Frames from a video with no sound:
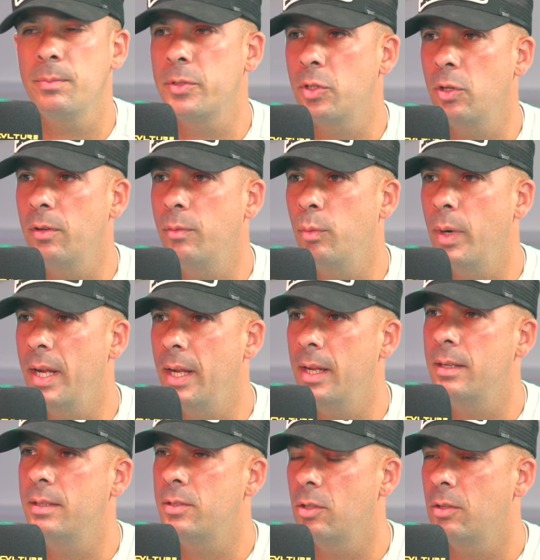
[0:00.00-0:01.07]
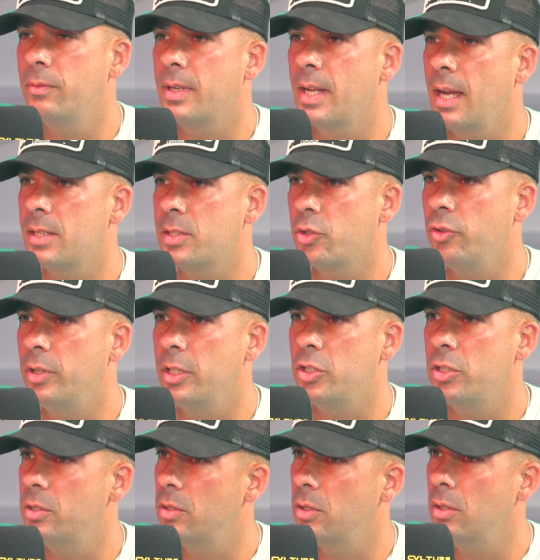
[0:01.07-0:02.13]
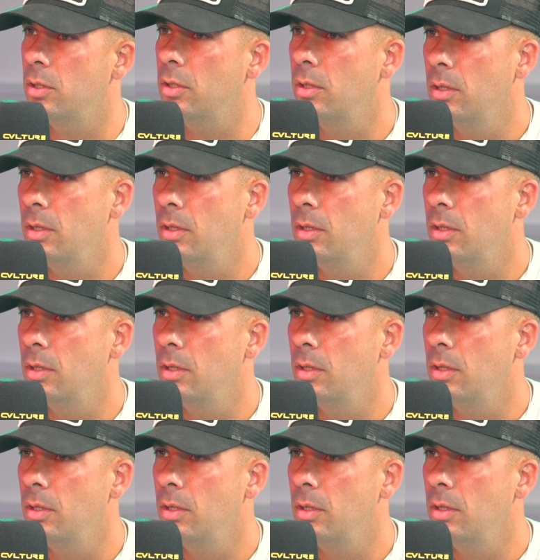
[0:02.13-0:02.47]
sort of weird sort of gas creatures or...